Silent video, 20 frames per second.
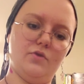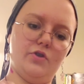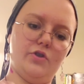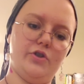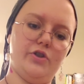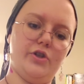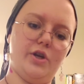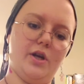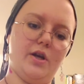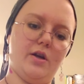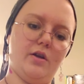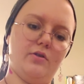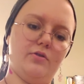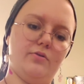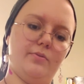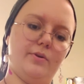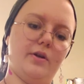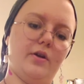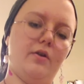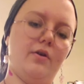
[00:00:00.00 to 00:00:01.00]
Shake it
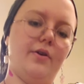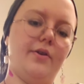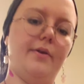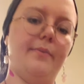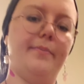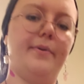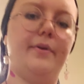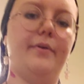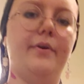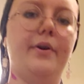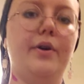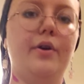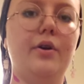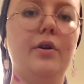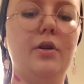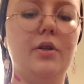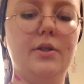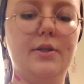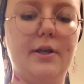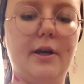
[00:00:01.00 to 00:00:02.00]
so we get all that buttery
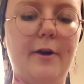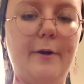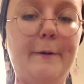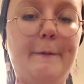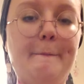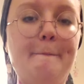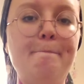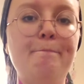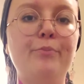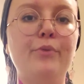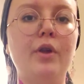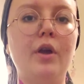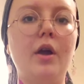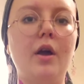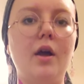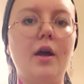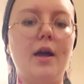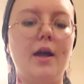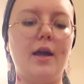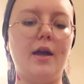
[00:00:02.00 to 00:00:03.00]
goodness out.
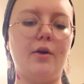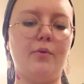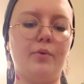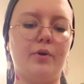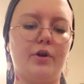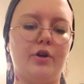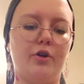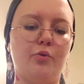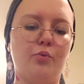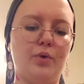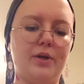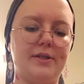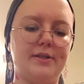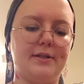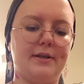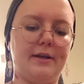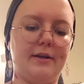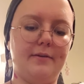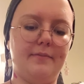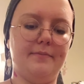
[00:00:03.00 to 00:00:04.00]
And we're going to
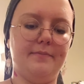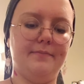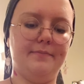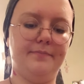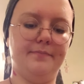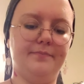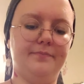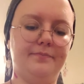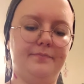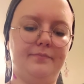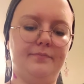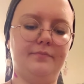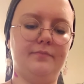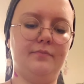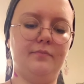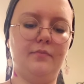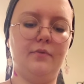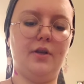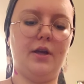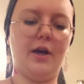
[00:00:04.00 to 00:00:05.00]
whisk it.
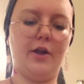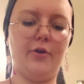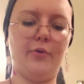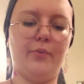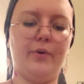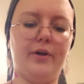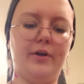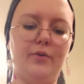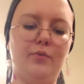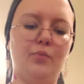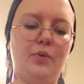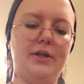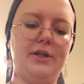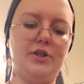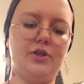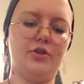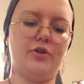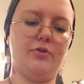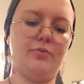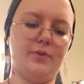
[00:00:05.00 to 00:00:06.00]
The other one we
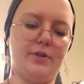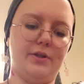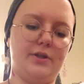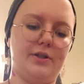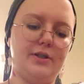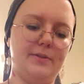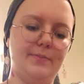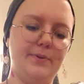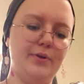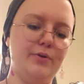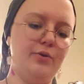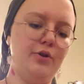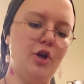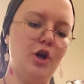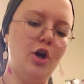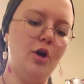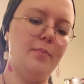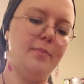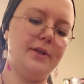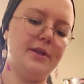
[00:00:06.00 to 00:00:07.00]
stirred with a spoon.
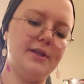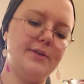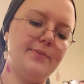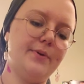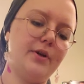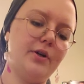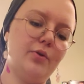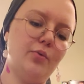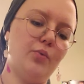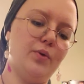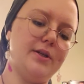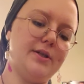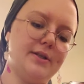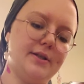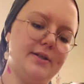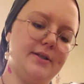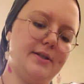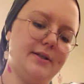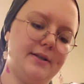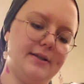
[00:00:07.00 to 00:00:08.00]
This we're going to whisk
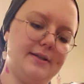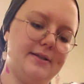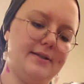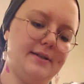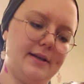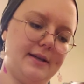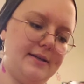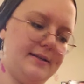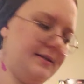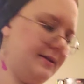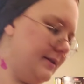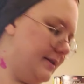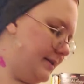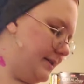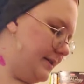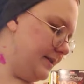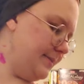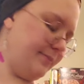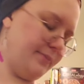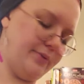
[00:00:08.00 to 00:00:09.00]
until it's nice and
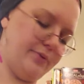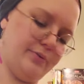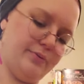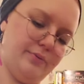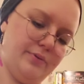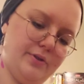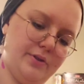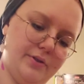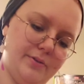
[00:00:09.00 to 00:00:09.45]
smooth.